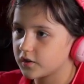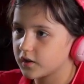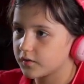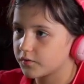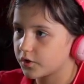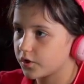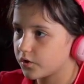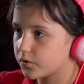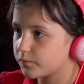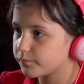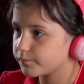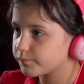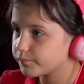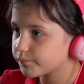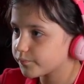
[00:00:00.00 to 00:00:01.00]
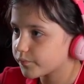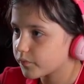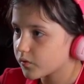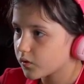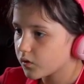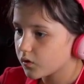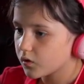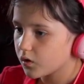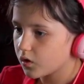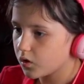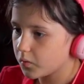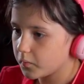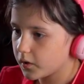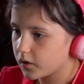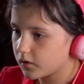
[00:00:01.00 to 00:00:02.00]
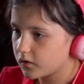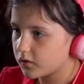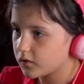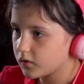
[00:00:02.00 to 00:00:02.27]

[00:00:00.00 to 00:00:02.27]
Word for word: you never know. Oh man.